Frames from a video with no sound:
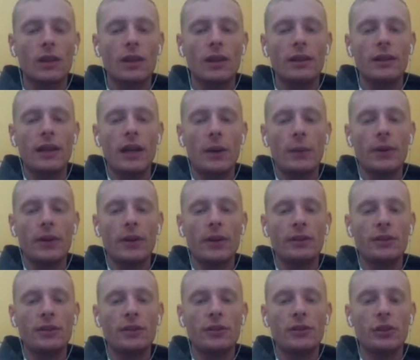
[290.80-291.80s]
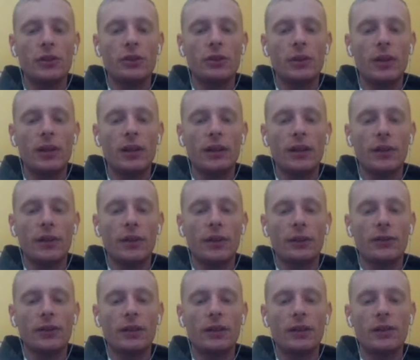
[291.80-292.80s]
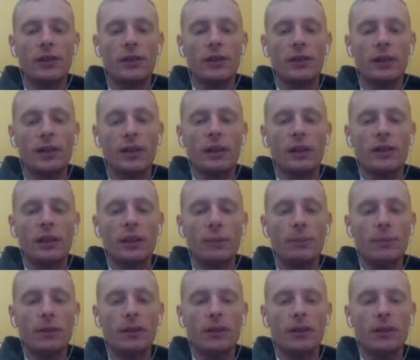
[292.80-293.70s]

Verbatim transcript: Now we're going to do another clip.